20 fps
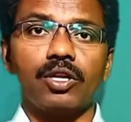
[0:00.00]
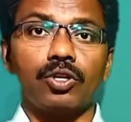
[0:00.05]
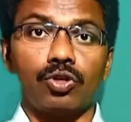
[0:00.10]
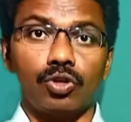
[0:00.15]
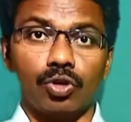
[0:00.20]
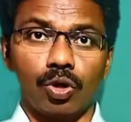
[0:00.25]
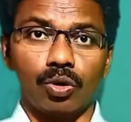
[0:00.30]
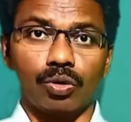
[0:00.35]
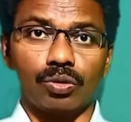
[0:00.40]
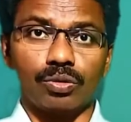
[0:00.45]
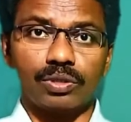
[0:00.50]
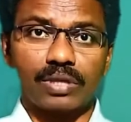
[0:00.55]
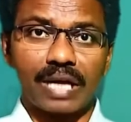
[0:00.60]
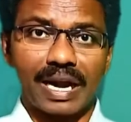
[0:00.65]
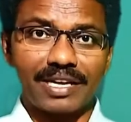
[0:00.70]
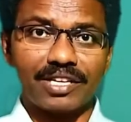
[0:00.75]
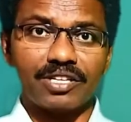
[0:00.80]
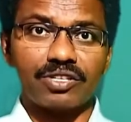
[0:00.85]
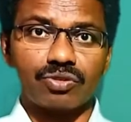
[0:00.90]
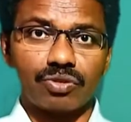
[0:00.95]
No,
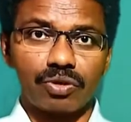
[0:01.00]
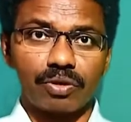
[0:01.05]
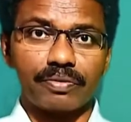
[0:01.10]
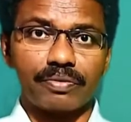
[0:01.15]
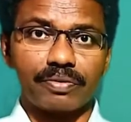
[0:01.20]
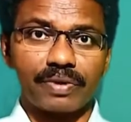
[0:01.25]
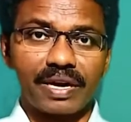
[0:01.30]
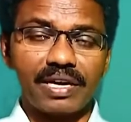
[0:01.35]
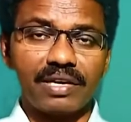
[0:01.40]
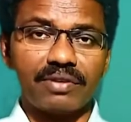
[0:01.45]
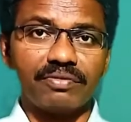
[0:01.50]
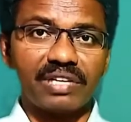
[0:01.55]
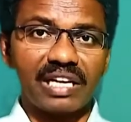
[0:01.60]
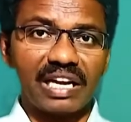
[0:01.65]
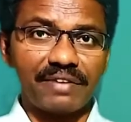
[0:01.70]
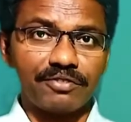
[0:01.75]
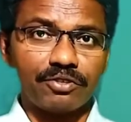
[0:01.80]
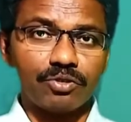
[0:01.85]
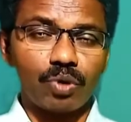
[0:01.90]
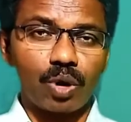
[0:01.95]
that is not right. We
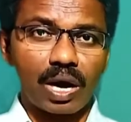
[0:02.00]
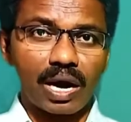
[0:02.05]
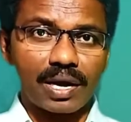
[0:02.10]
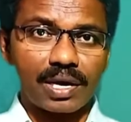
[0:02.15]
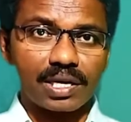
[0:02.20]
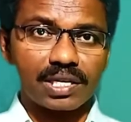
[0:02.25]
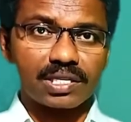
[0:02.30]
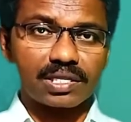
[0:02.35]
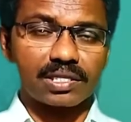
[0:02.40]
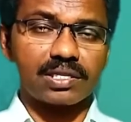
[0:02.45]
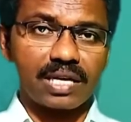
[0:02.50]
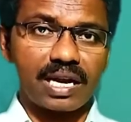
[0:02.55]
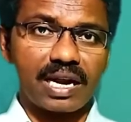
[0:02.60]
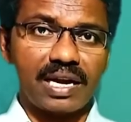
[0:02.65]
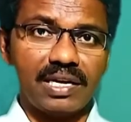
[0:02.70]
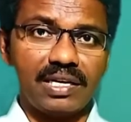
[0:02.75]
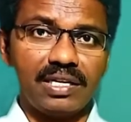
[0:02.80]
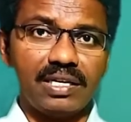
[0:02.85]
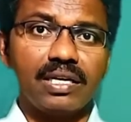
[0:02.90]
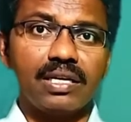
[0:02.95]
have to
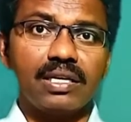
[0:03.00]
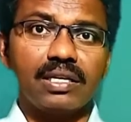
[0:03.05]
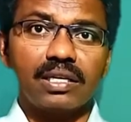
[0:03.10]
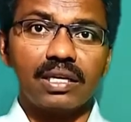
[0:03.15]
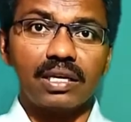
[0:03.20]
understand